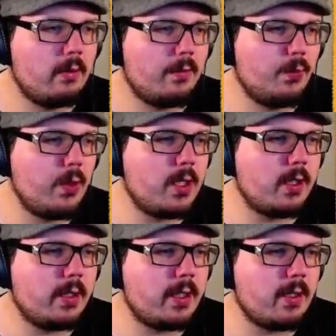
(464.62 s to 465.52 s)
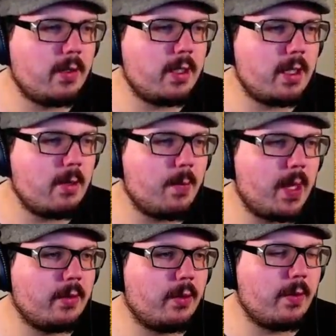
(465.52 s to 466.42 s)
we can hit the
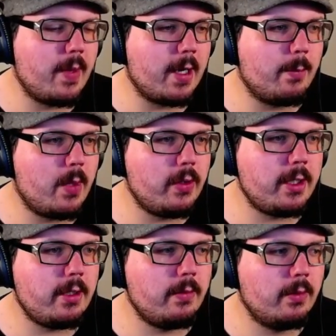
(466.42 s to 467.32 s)
button on the back of Molly,